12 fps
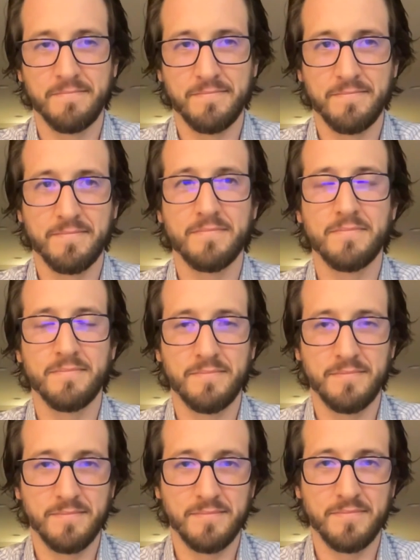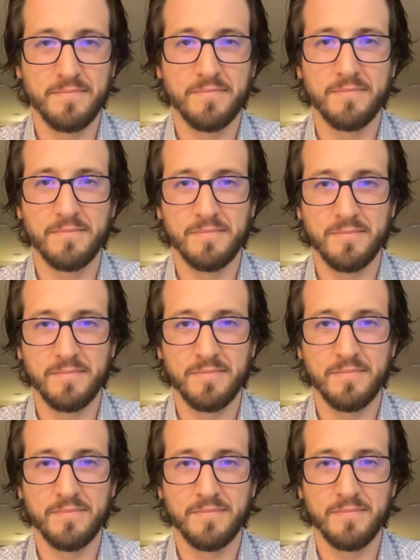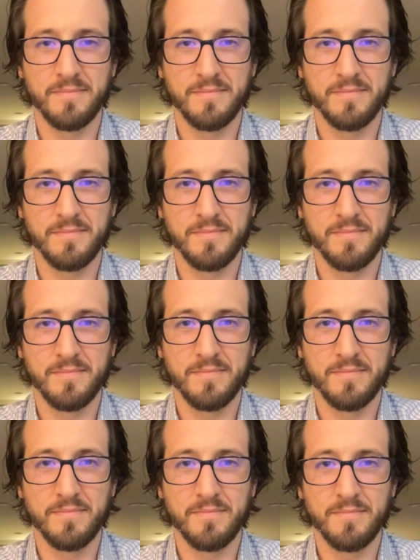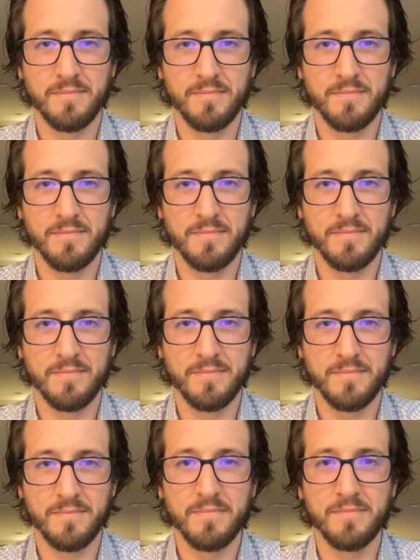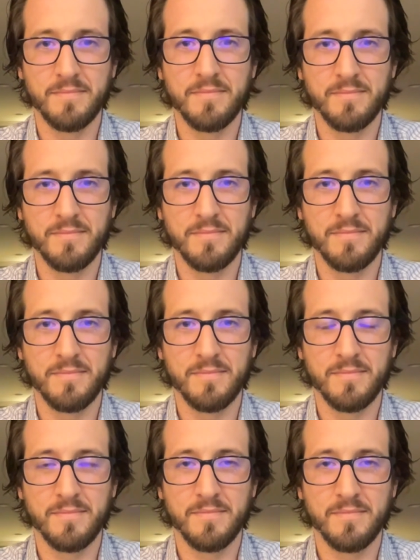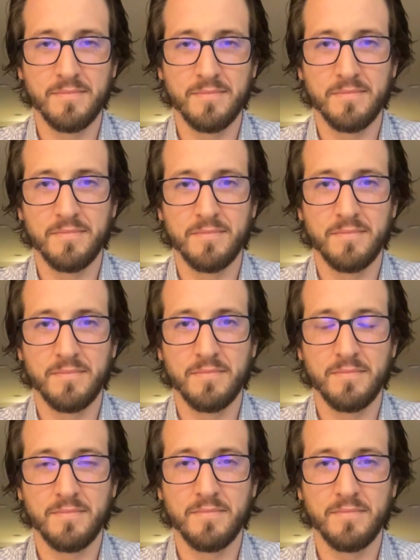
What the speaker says: No words are spoken by the person on screen.